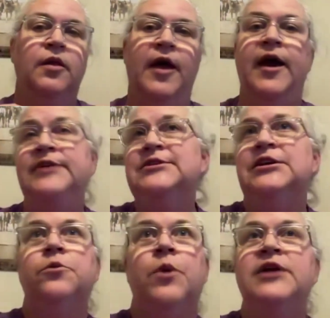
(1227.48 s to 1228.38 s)
like I
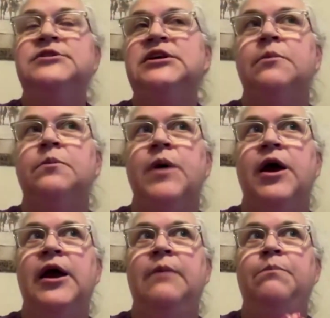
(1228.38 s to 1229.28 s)
did
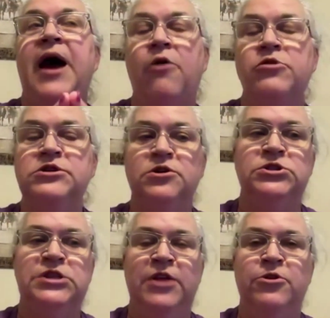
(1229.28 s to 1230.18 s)
a power
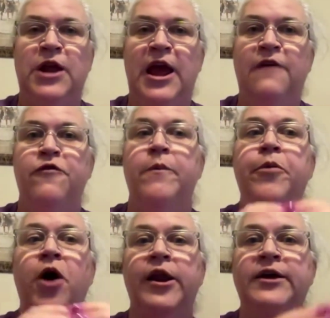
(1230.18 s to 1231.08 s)
search the other day for
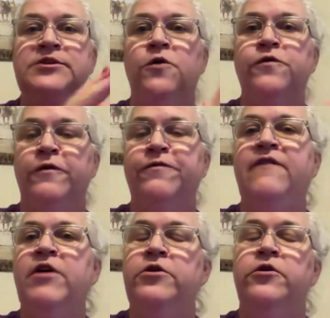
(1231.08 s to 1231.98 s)
products over
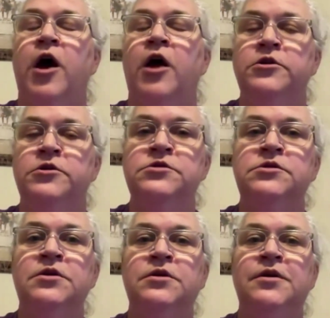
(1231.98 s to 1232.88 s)

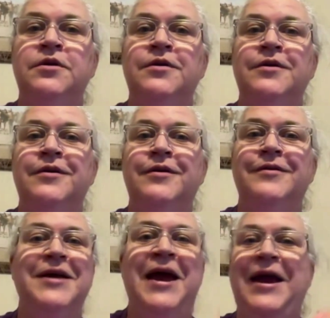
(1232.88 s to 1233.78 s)
$500.
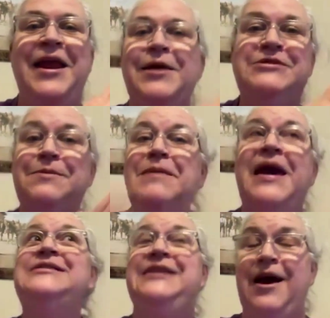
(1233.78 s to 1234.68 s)
Like, and it was
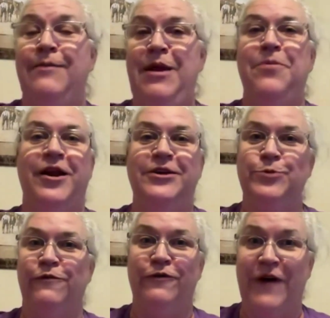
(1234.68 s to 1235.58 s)
amazing how many products
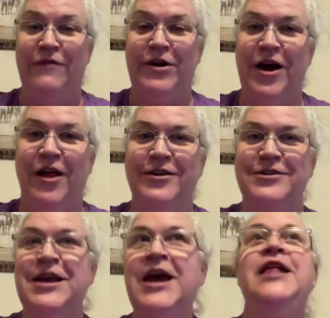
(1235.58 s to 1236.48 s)
were over
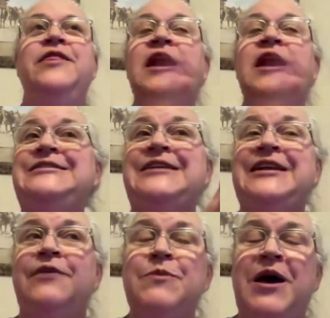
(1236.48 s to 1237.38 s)
$500. Then I
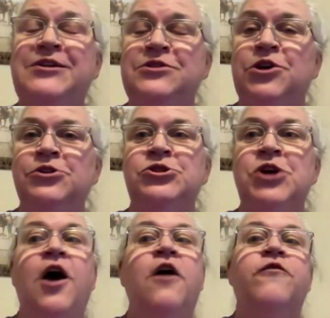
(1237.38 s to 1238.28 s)
did a search
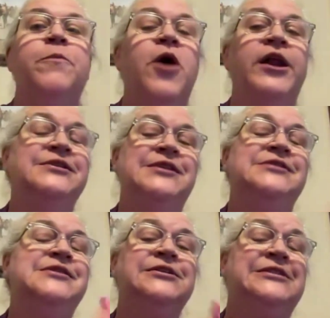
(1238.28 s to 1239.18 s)
for products
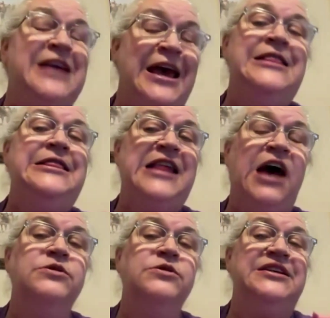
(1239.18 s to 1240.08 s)
that sell
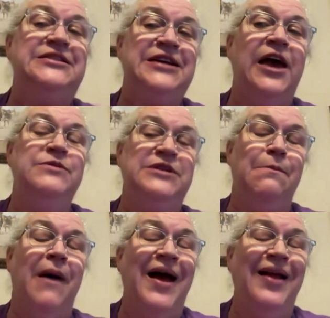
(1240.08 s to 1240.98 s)
10,000 times a
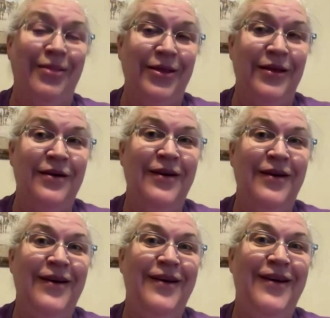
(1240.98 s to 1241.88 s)
month.
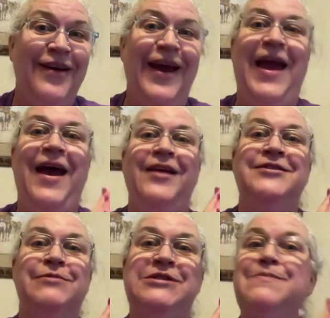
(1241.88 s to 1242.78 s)

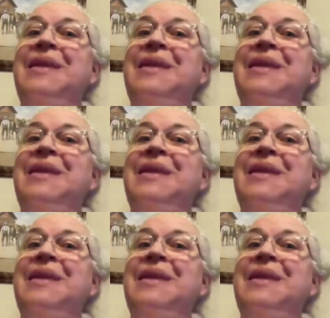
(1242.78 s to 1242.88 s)
And it was